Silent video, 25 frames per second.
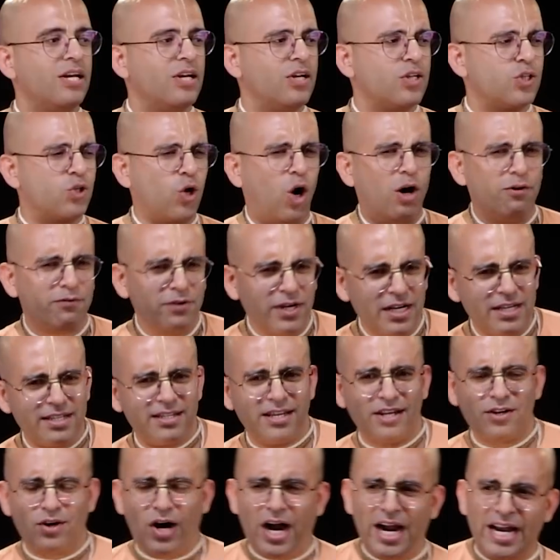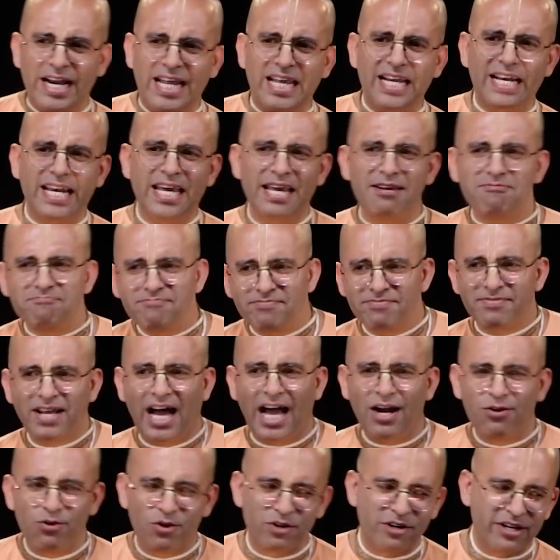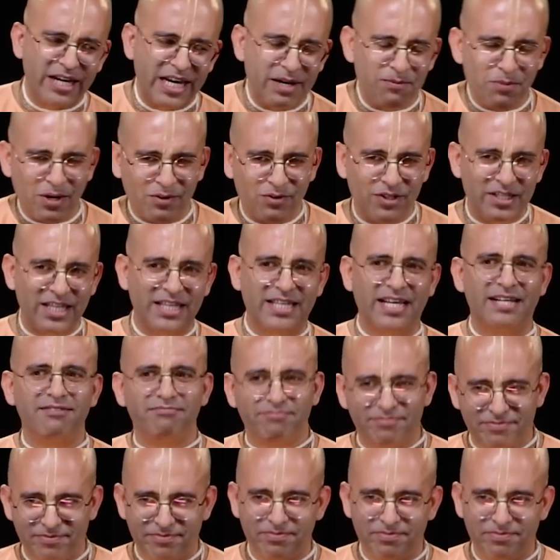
So often, you know, hidingly, I would read Bhagavad Gita